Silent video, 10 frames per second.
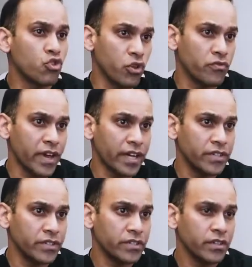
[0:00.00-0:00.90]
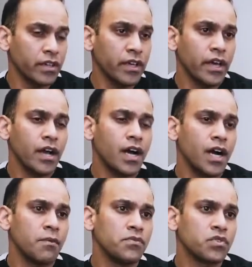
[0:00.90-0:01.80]
growth factors. Mm-hmm.
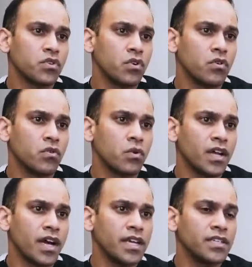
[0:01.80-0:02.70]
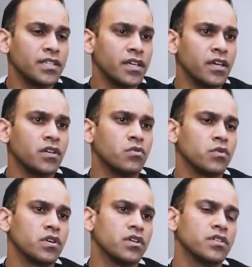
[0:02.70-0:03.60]
So what I did
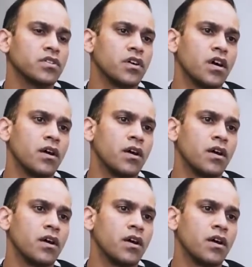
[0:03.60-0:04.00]
was